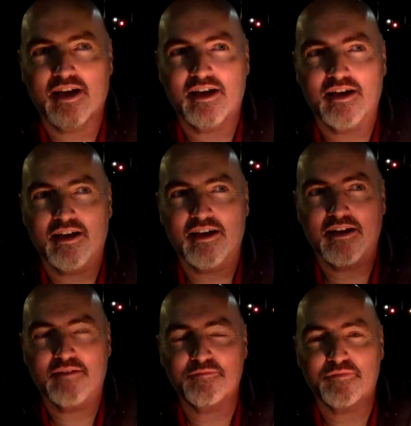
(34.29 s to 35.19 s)

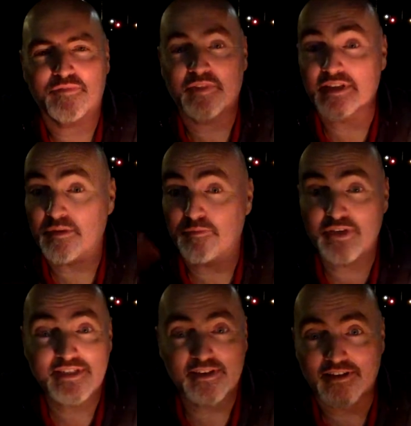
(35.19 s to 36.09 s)
Uh, there's a
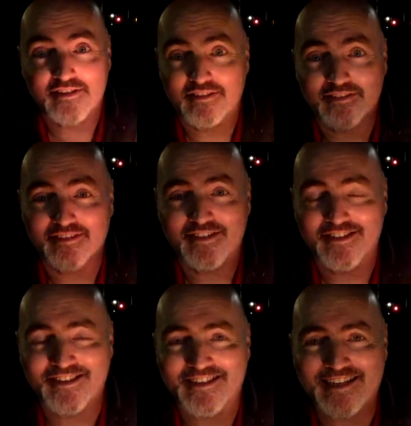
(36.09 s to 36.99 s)
busyness
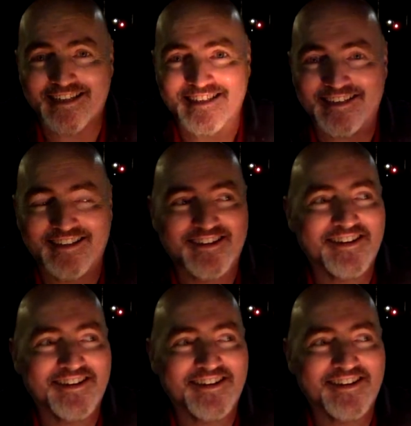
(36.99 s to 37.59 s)
to the season,